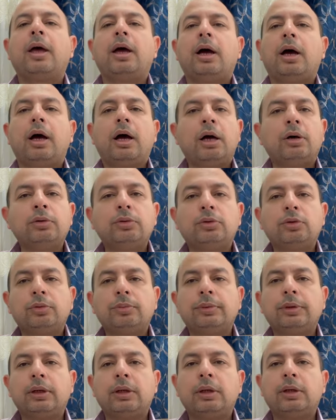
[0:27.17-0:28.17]
how to
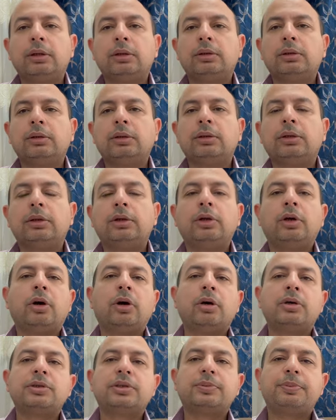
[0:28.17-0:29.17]
build
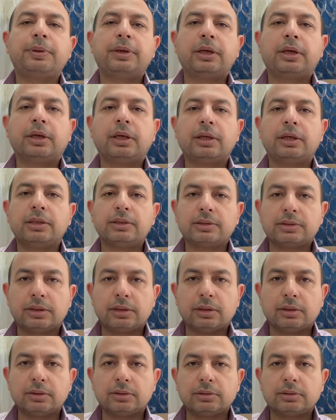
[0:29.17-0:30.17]
your speaking
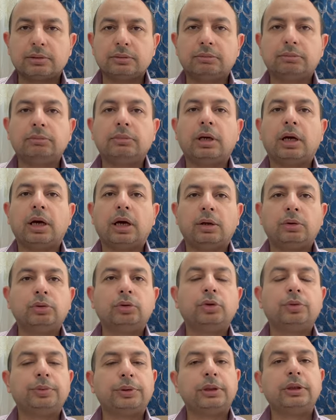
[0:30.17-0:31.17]
skills, how
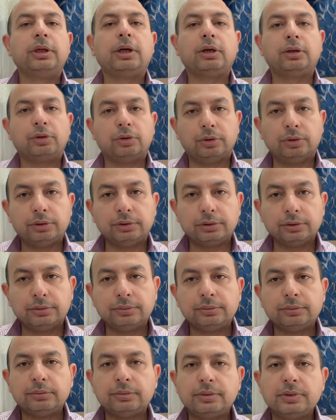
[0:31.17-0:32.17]
to be a good
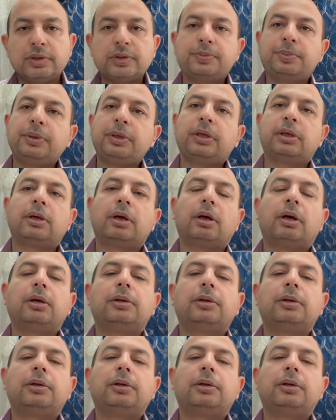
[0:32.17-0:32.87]
speaker.